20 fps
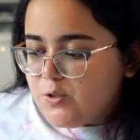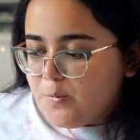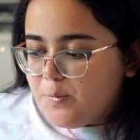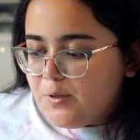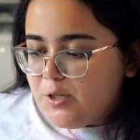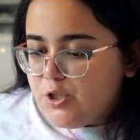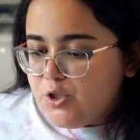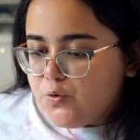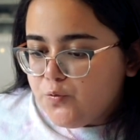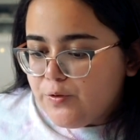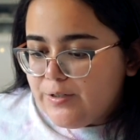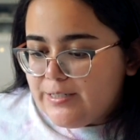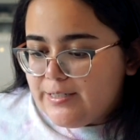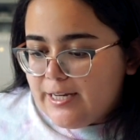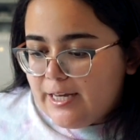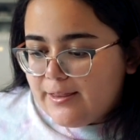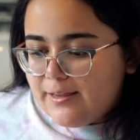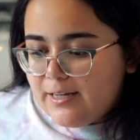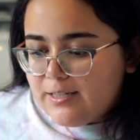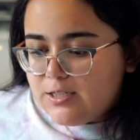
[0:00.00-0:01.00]
So I'm gonna just
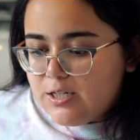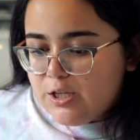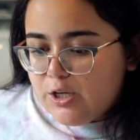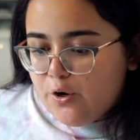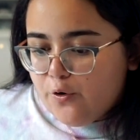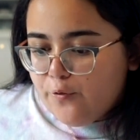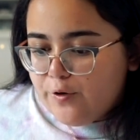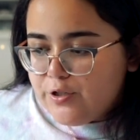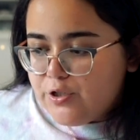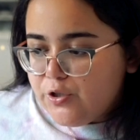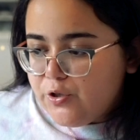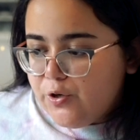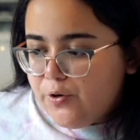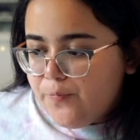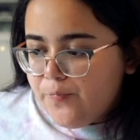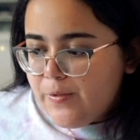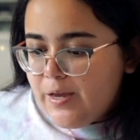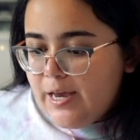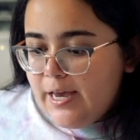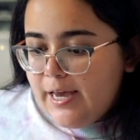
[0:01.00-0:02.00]
reset that to the original.